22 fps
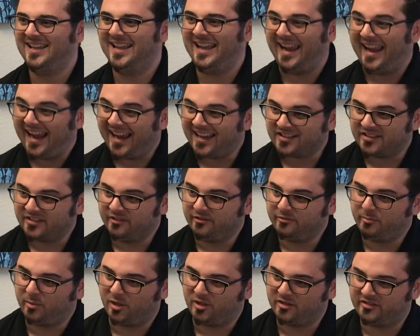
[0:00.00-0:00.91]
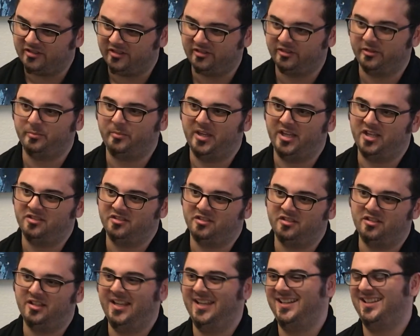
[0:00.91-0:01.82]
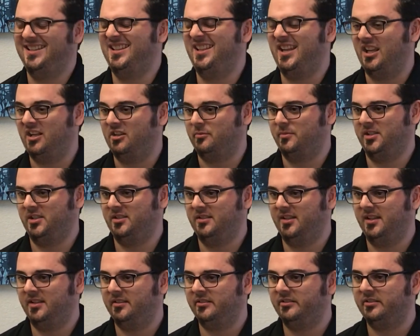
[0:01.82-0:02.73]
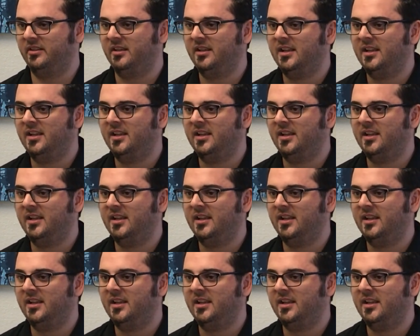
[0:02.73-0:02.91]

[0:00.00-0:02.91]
Active participation and engagement does.